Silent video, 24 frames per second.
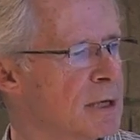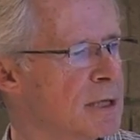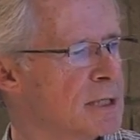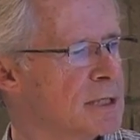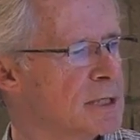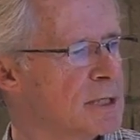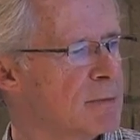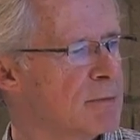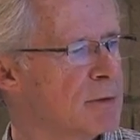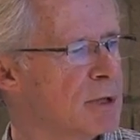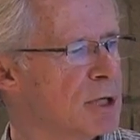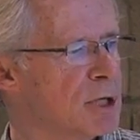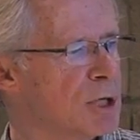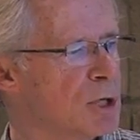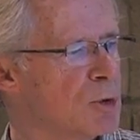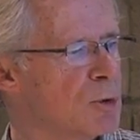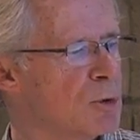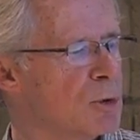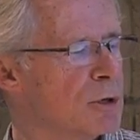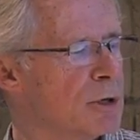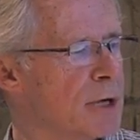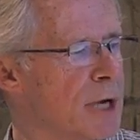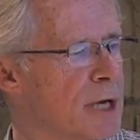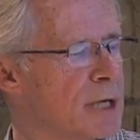Some of the
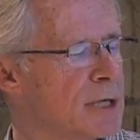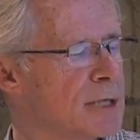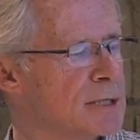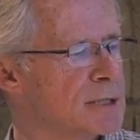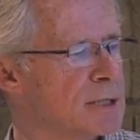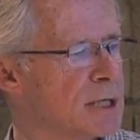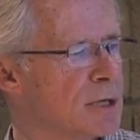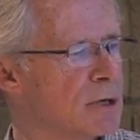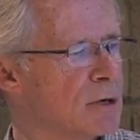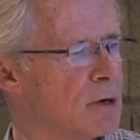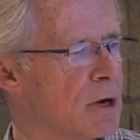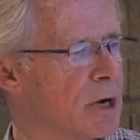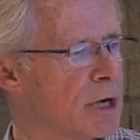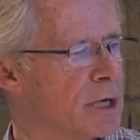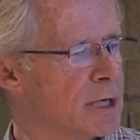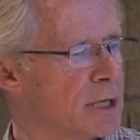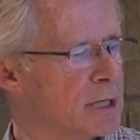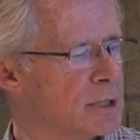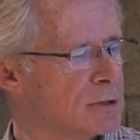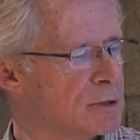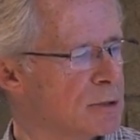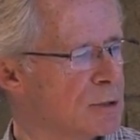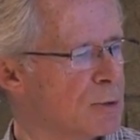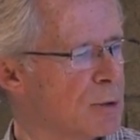newer
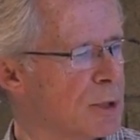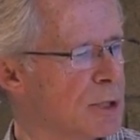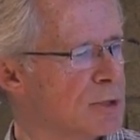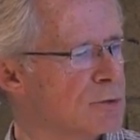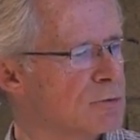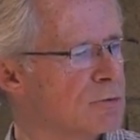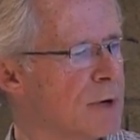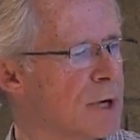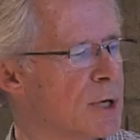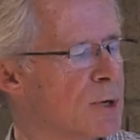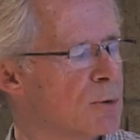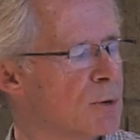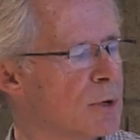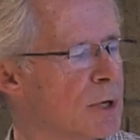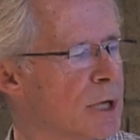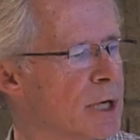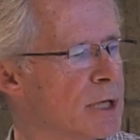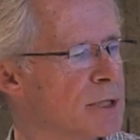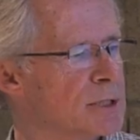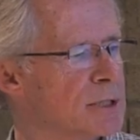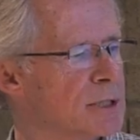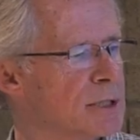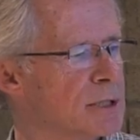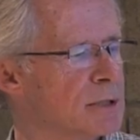antipsychotics are quite
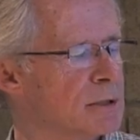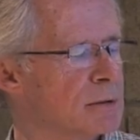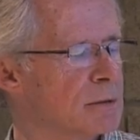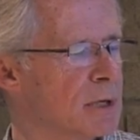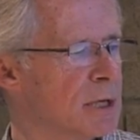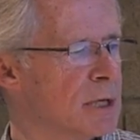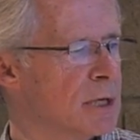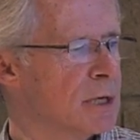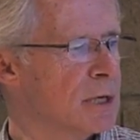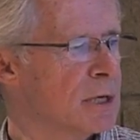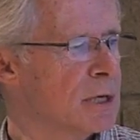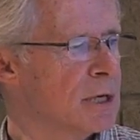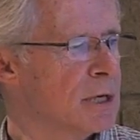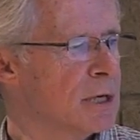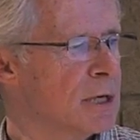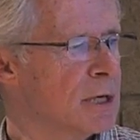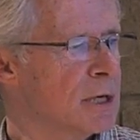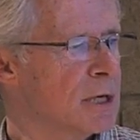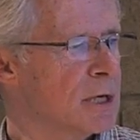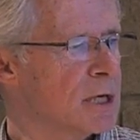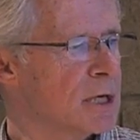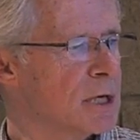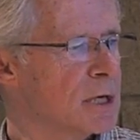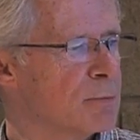tranquilizing
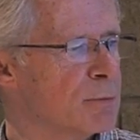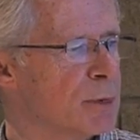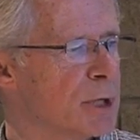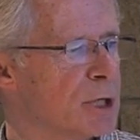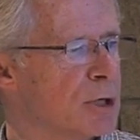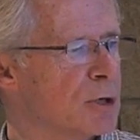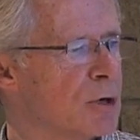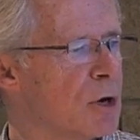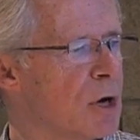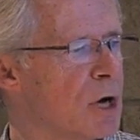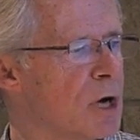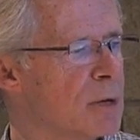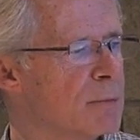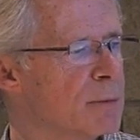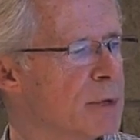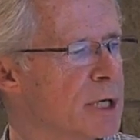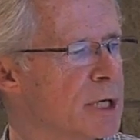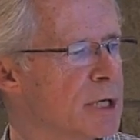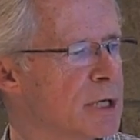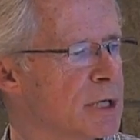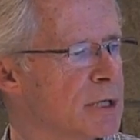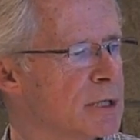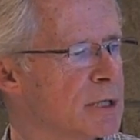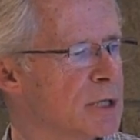um, and
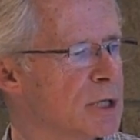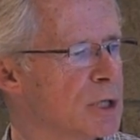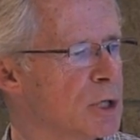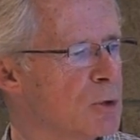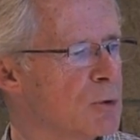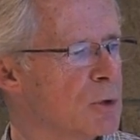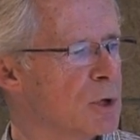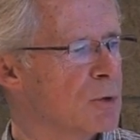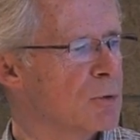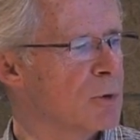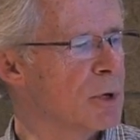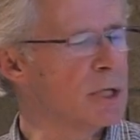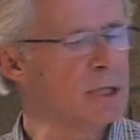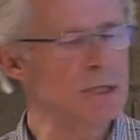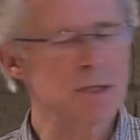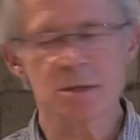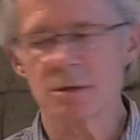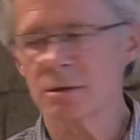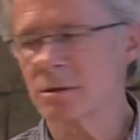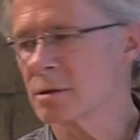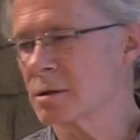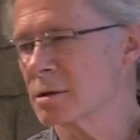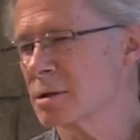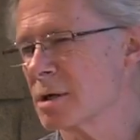calming. And the newer ones
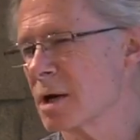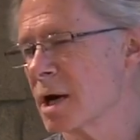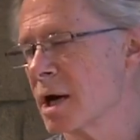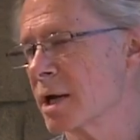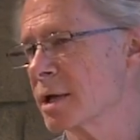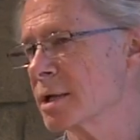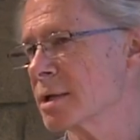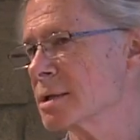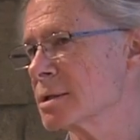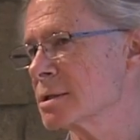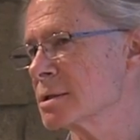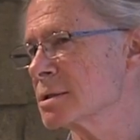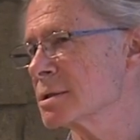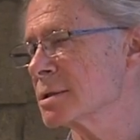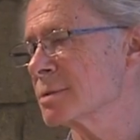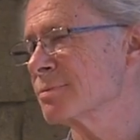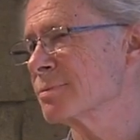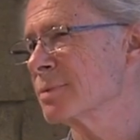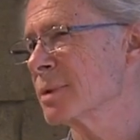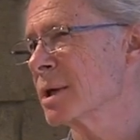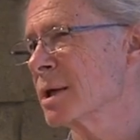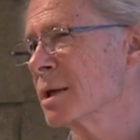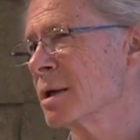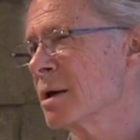are not as
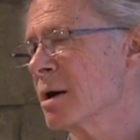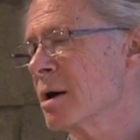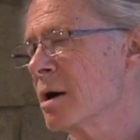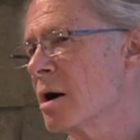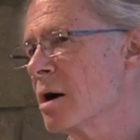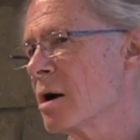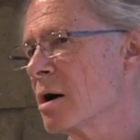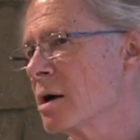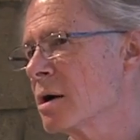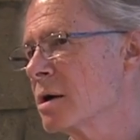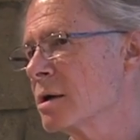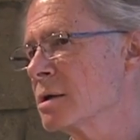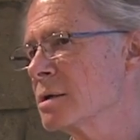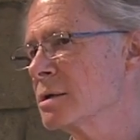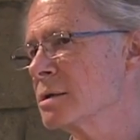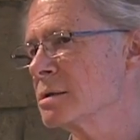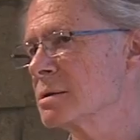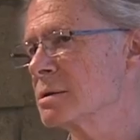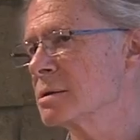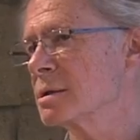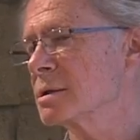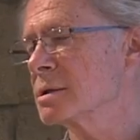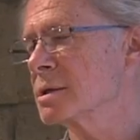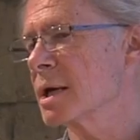
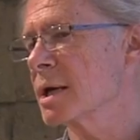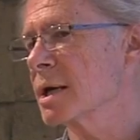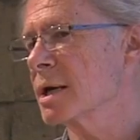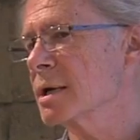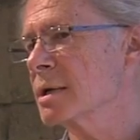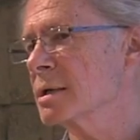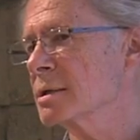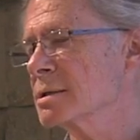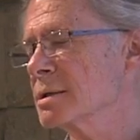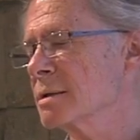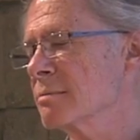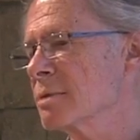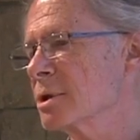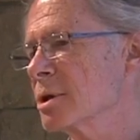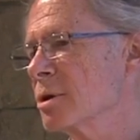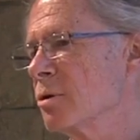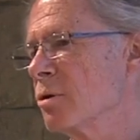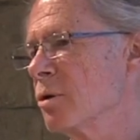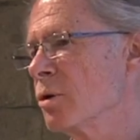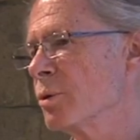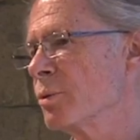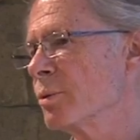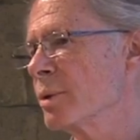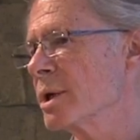hard to take. Some of the
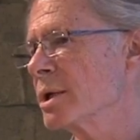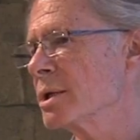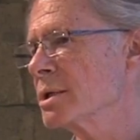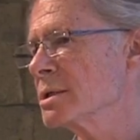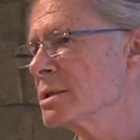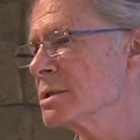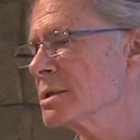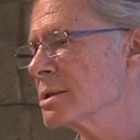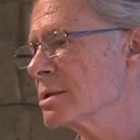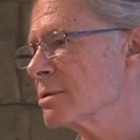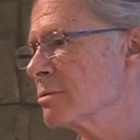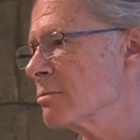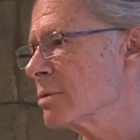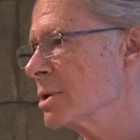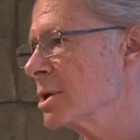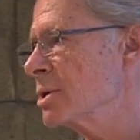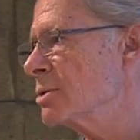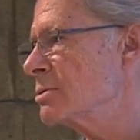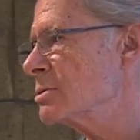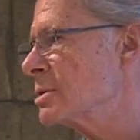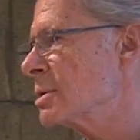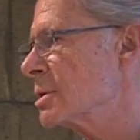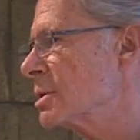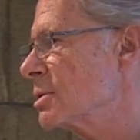old ones that we
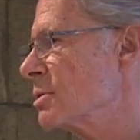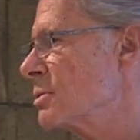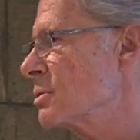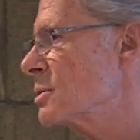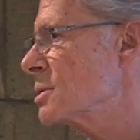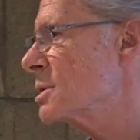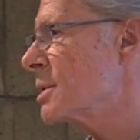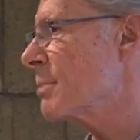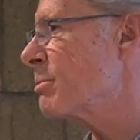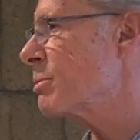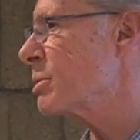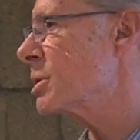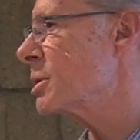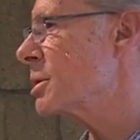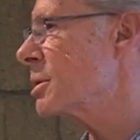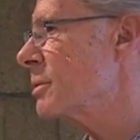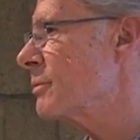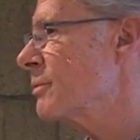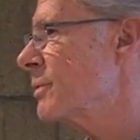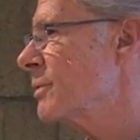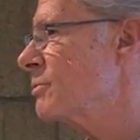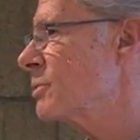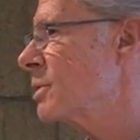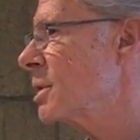used to use up
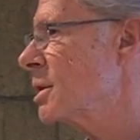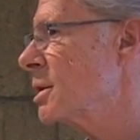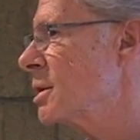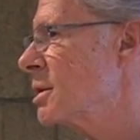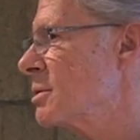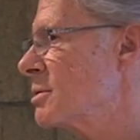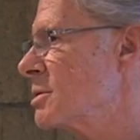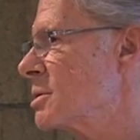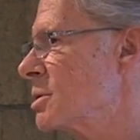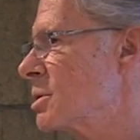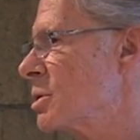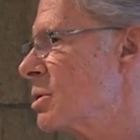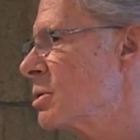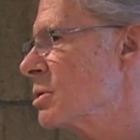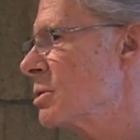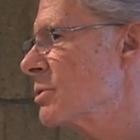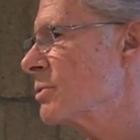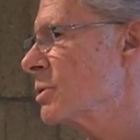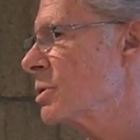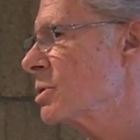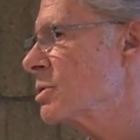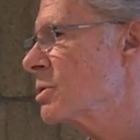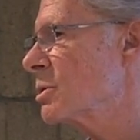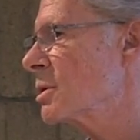until 15 years ago,
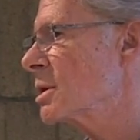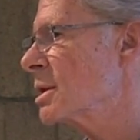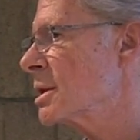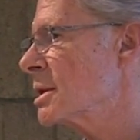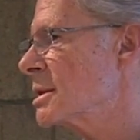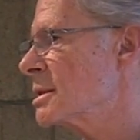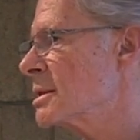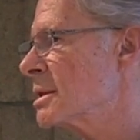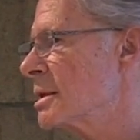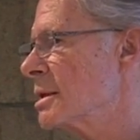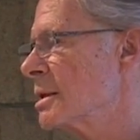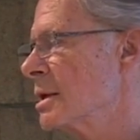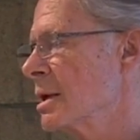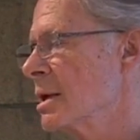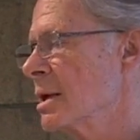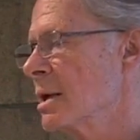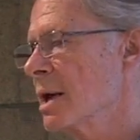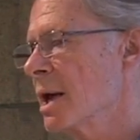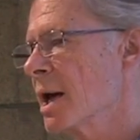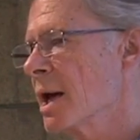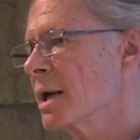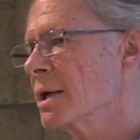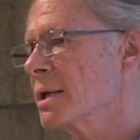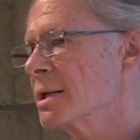if you took these
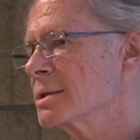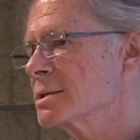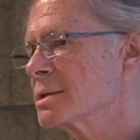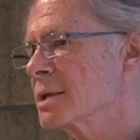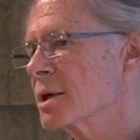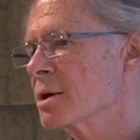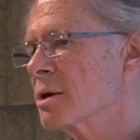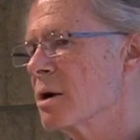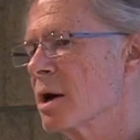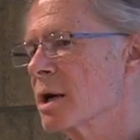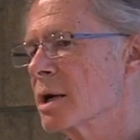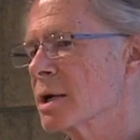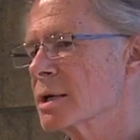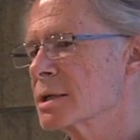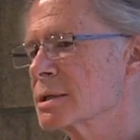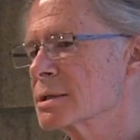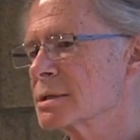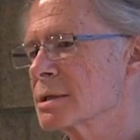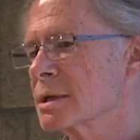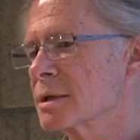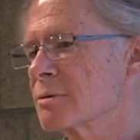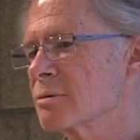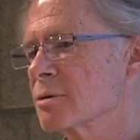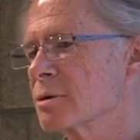
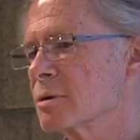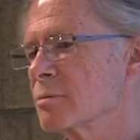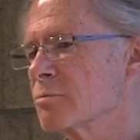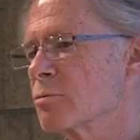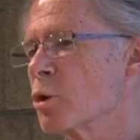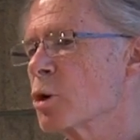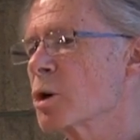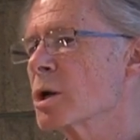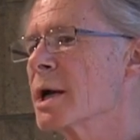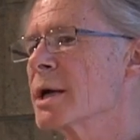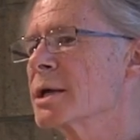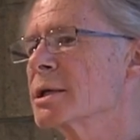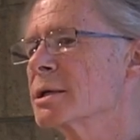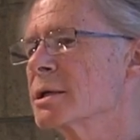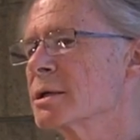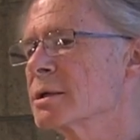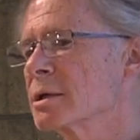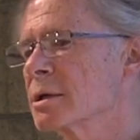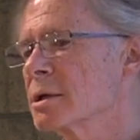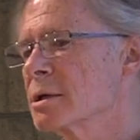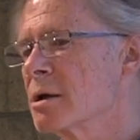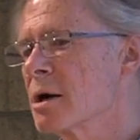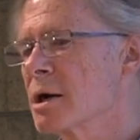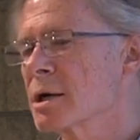antipsychotics, they were more likely
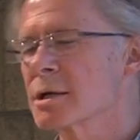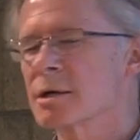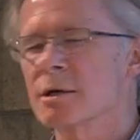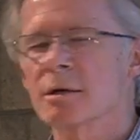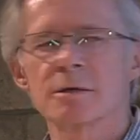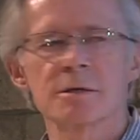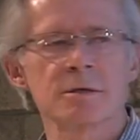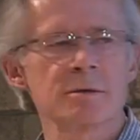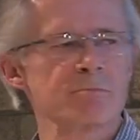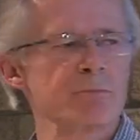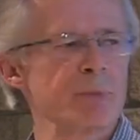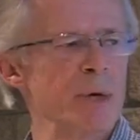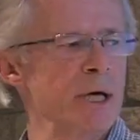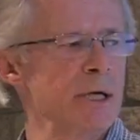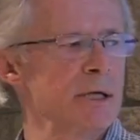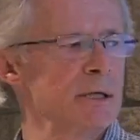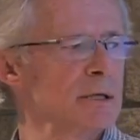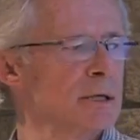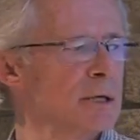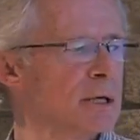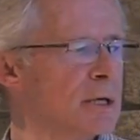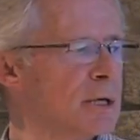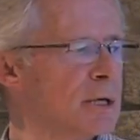to knock you on your butt.